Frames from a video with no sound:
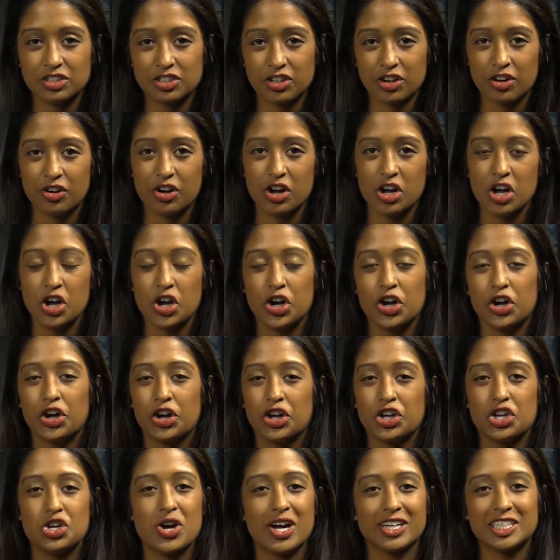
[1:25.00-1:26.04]
So
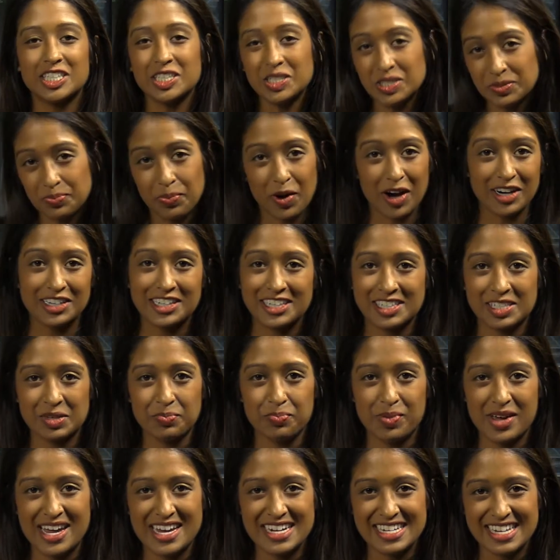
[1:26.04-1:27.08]
you had to
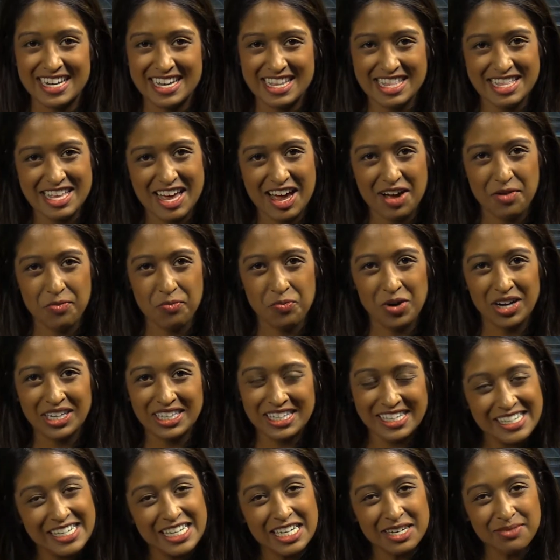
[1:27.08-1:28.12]
participate in what
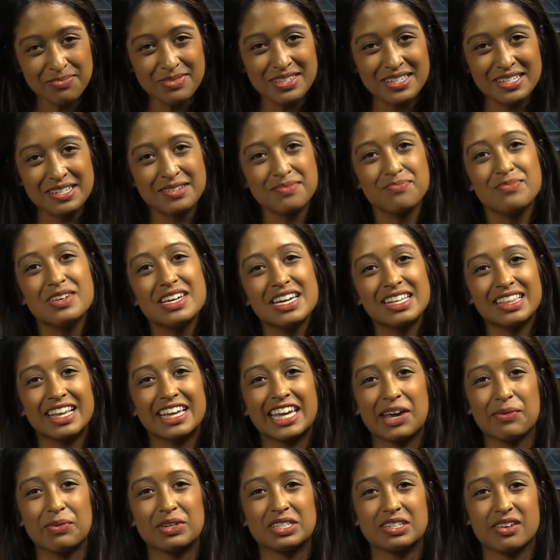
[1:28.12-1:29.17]
seems to me like
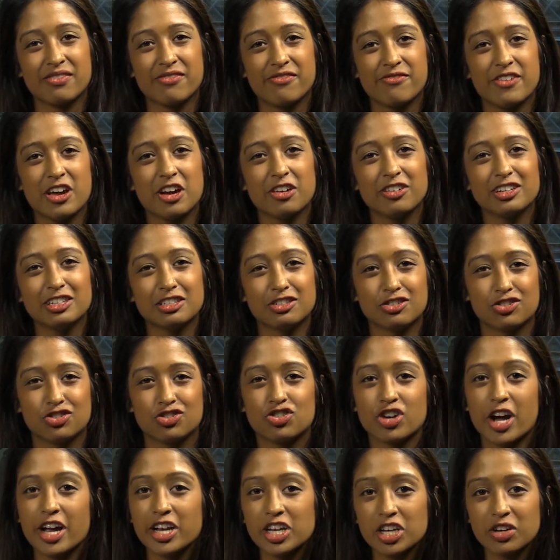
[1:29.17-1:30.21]
it was a very
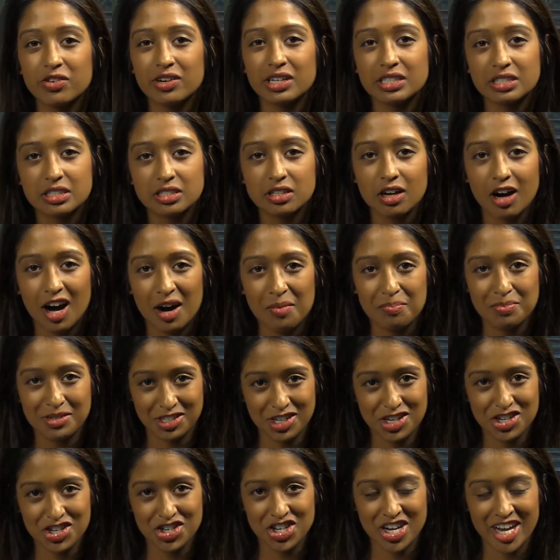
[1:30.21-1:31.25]
strenuous
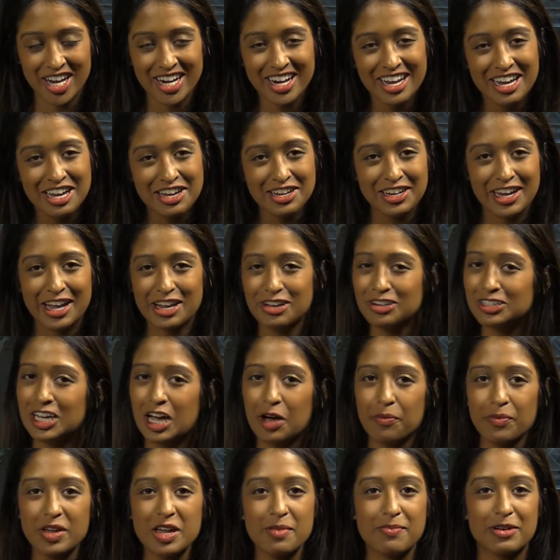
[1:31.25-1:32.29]
competition. Can you tell
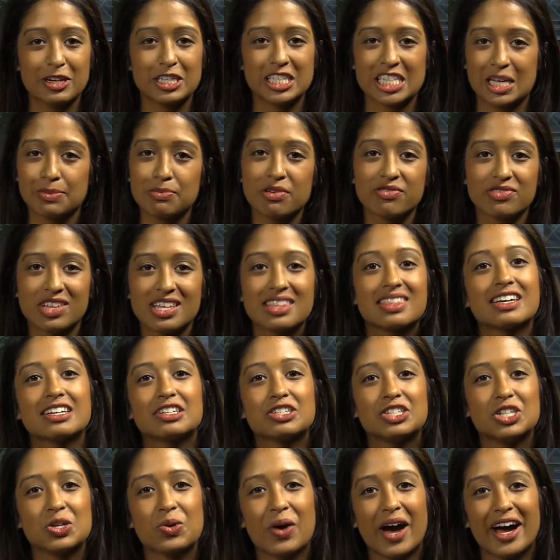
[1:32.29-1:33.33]
me about some of the
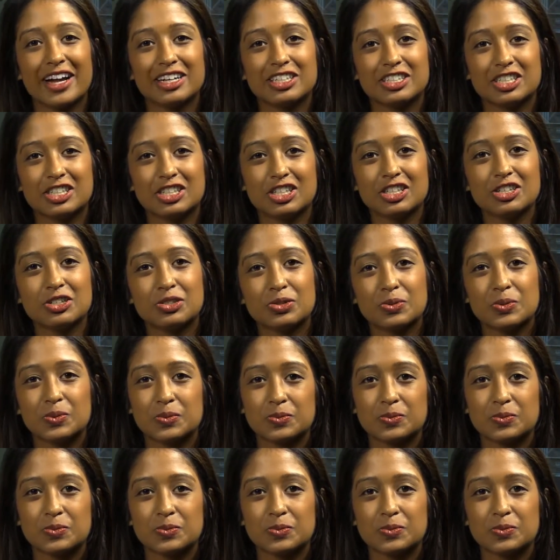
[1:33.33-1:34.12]
things you had to do?